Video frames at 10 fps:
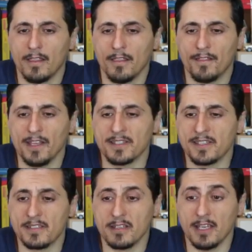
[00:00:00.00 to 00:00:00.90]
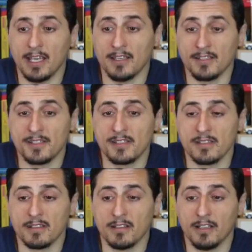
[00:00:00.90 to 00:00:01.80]
this
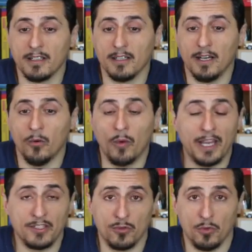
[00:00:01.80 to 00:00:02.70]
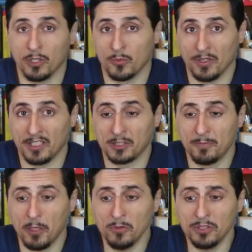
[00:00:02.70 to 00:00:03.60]
is a way to work with
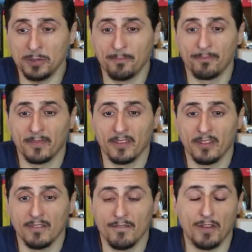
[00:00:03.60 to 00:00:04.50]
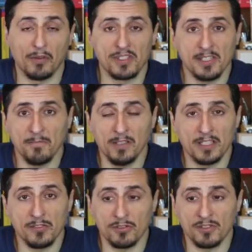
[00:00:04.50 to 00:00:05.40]
expose. Very simple,
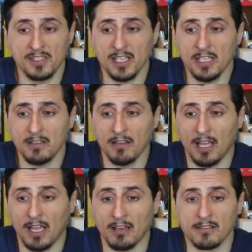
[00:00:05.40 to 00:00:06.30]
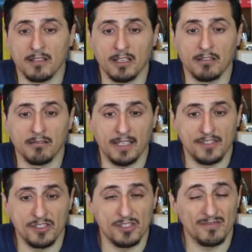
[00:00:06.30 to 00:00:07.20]
as you could see. And
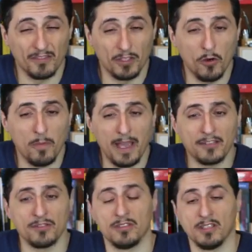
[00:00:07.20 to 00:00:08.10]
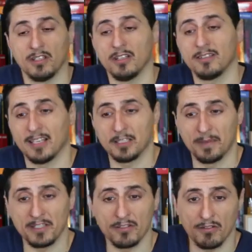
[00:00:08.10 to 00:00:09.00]
let's just go back to the
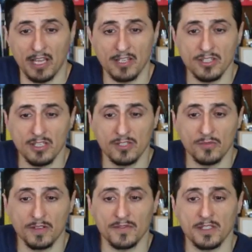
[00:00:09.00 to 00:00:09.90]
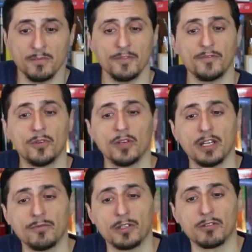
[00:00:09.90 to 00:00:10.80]
database creation. As we have seen before,
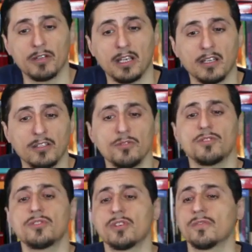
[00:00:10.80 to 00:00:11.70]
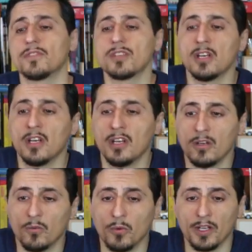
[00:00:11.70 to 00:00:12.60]
if we create a user service
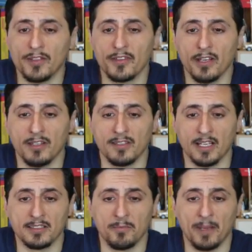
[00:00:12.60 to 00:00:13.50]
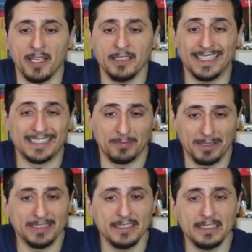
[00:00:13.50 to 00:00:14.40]
with a database
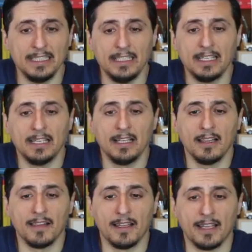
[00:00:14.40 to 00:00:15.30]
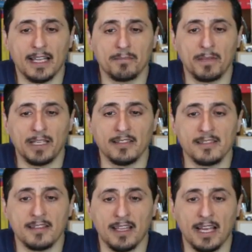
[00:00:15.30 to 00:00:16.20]
explicitly, then that
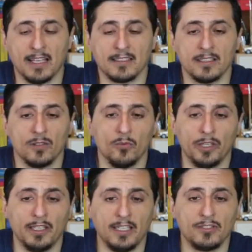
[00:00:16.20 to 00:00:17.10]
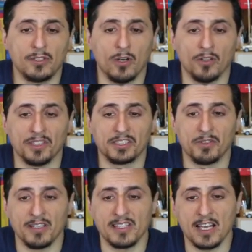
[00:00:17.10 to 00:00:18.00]
means that we need to call this
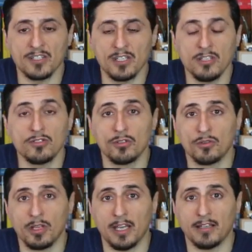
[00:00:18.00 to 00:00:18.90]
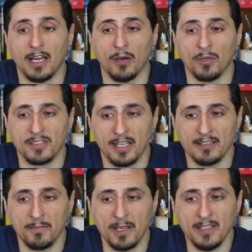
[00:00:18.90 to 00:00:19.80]
transaction to create our
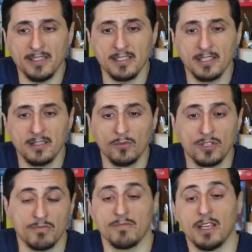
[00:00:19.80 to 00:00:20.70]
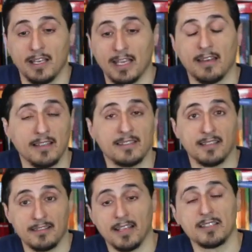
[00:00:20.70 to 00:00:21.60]
database, which again is
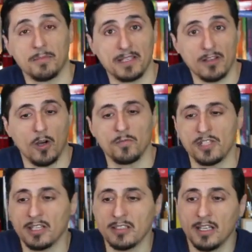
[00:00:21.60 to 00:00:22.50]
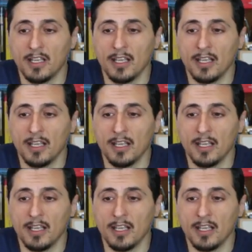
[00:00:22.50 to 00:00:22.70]
the database object,